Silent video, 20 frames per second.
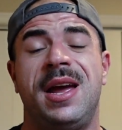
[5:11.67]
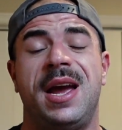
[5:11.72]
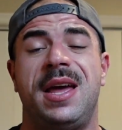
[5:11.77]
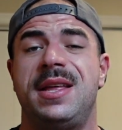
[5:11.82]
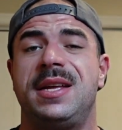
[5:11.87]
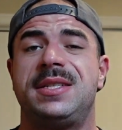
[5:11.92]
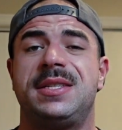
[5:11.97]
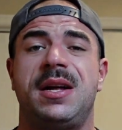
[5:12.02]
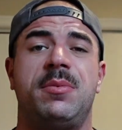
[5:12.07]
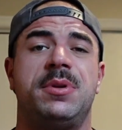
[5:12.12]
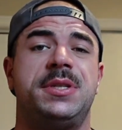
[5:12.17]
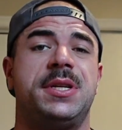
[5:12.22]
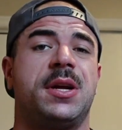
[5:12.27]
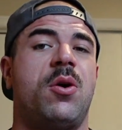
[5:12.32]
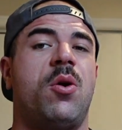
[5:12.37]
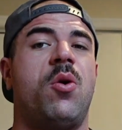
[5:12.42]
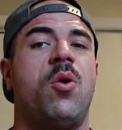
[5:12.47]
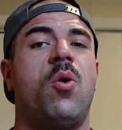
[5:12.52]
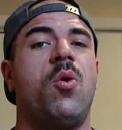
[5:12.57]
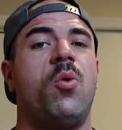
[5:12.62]
And that's almost like
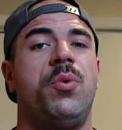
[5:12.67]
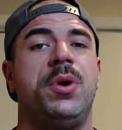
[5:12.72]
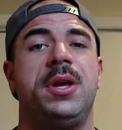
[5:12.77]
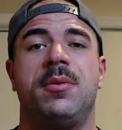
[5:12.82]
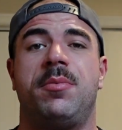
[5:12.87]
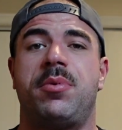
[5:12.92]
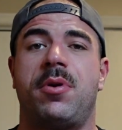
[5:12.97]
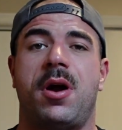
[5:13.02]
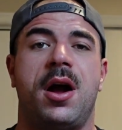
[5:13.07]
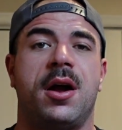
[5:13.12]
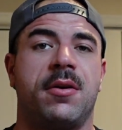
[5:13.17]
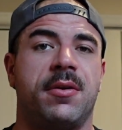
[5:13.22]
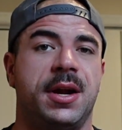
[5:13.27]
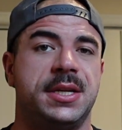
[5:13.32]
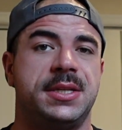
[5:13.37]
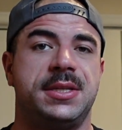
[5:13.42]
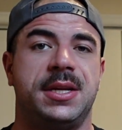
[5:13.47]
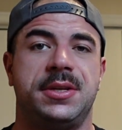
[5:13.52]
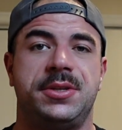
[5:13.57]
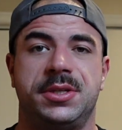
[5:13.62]
a whole week of
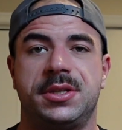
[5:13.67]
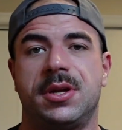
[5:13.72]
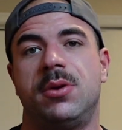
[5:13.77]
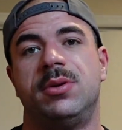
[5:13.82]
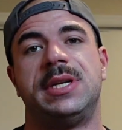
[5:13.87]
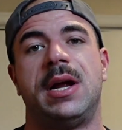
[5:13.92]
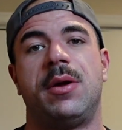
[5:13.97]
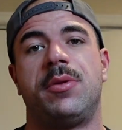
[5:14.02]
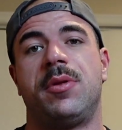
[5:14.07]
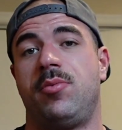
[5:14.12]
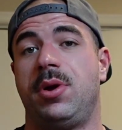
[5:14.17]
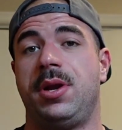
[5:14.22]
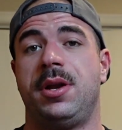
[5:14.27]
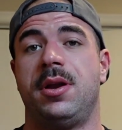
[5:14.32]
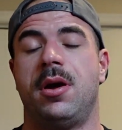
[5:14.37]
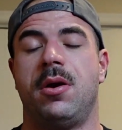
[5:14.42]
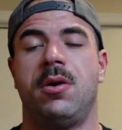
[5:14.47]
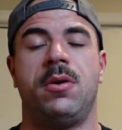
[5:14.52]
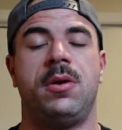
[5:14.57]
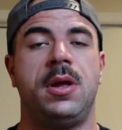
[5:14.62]
progress that just goes out the
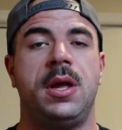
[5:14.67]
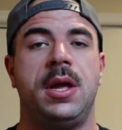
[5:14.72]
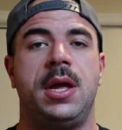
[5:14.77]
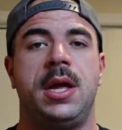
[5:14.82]
window.